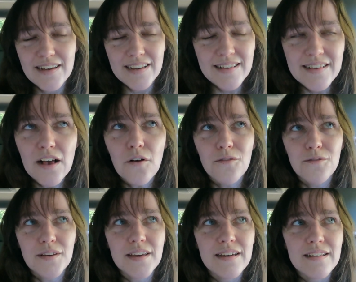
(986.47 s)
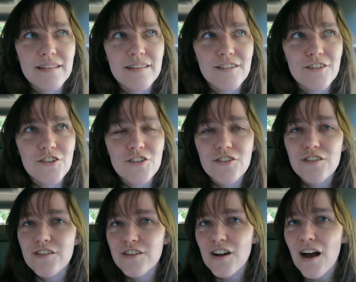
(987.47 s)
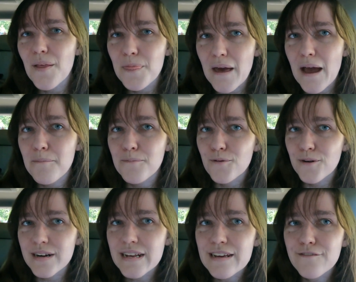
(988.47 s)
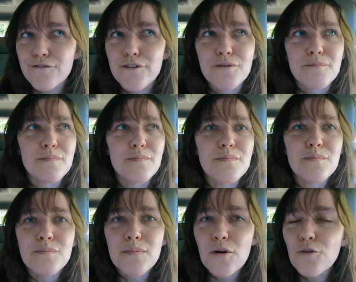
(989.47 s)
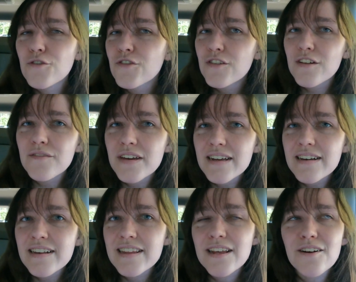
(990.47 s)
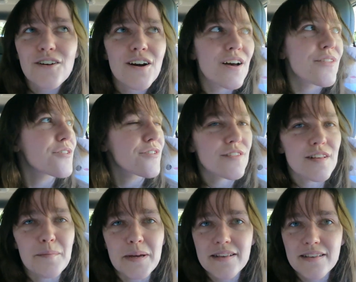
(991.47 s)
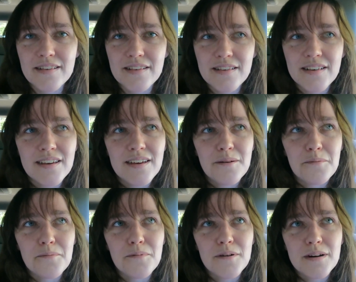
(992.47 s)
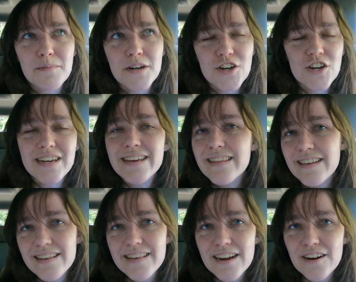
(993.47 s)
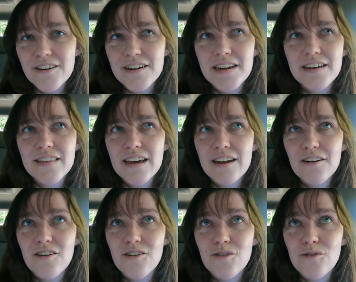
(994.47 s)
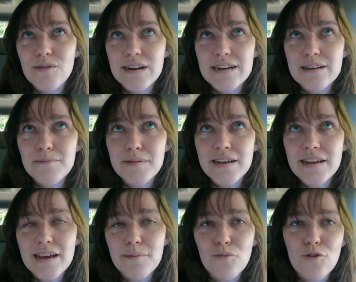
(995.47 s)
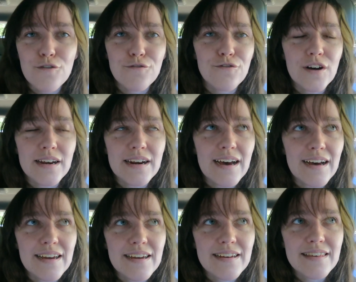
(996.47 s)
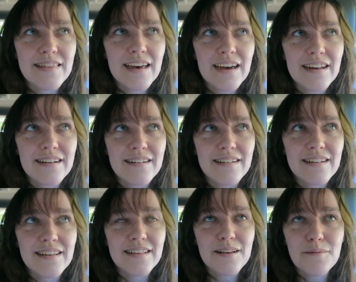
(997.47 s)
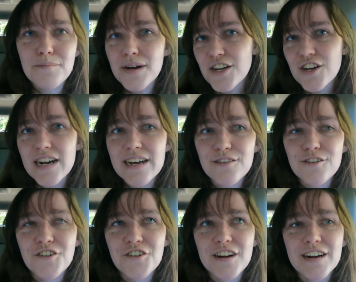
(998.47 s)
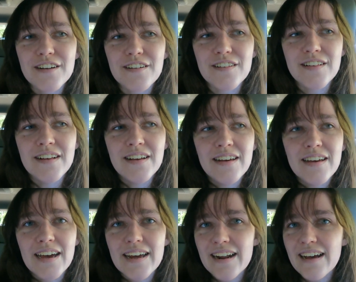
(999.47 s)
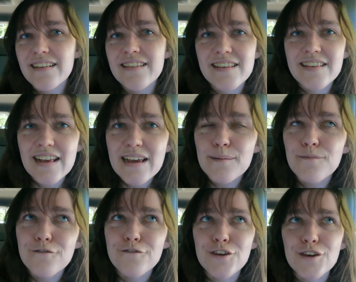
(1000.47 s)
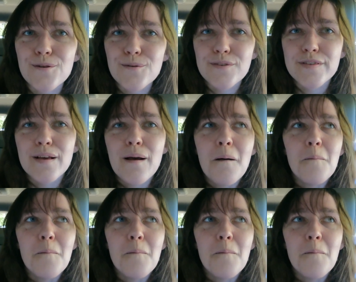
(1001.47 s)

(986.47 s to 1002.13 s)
itself is just not that pretty for most of it. There are other summits pretty much in this area that are going to be a more fun hike that is a much nicer trail and has the same views.